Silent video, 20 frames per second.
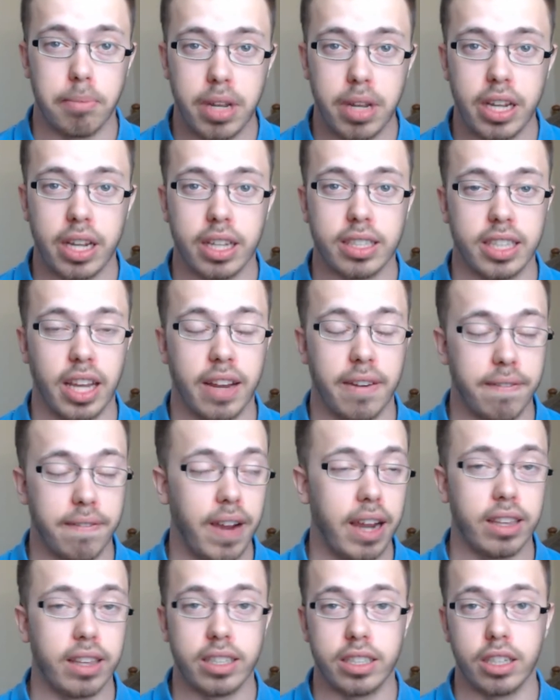to me as I
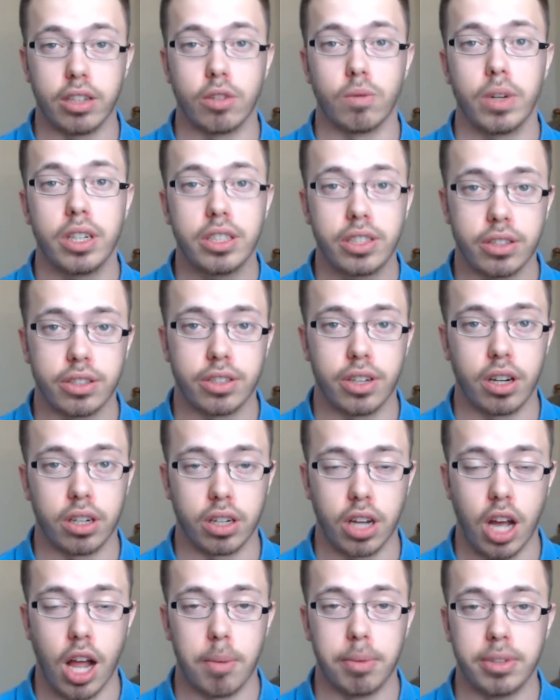finally did research
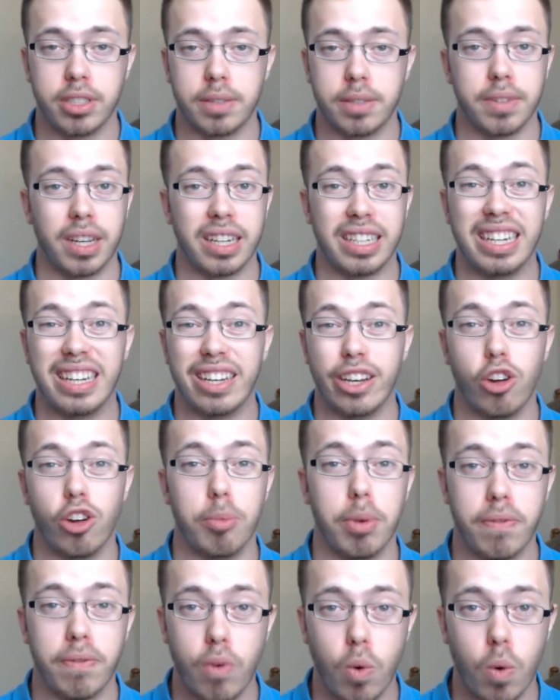on goblins and I didn't
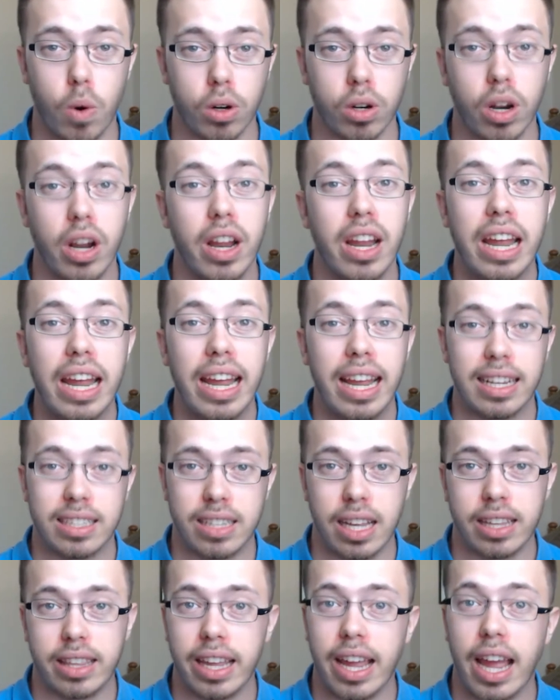know before,
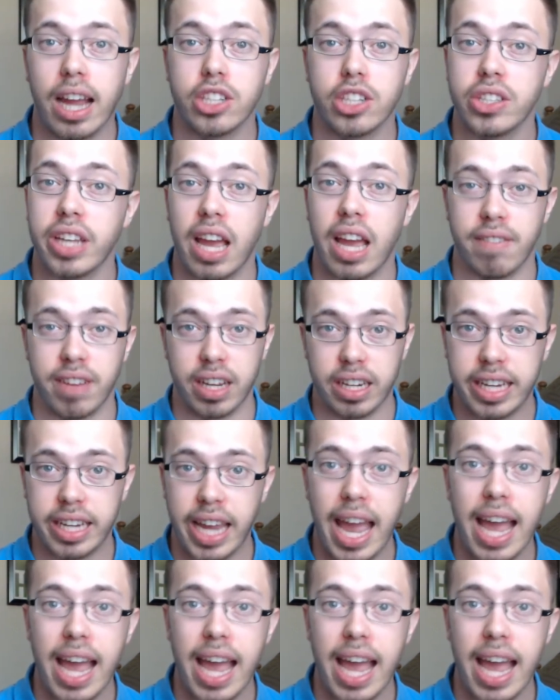is that they actually have a